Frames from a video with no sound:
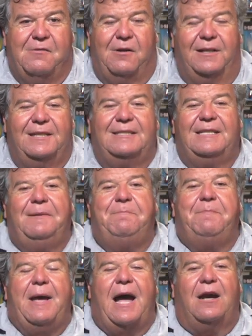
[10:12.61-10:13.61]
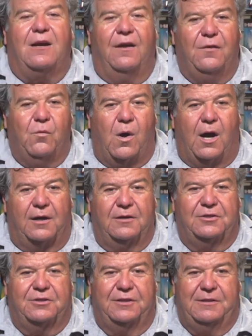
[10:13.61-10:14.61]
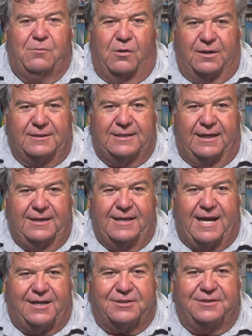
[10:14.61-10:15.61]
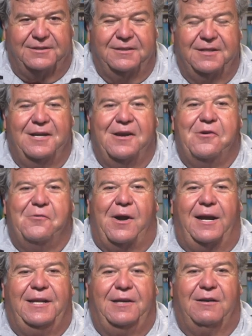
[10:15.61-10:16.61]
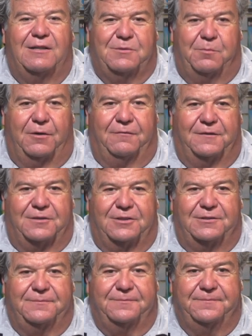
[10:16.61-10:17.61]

Well, let's get back on the water and show you more exciting action right here on Sport Fishing.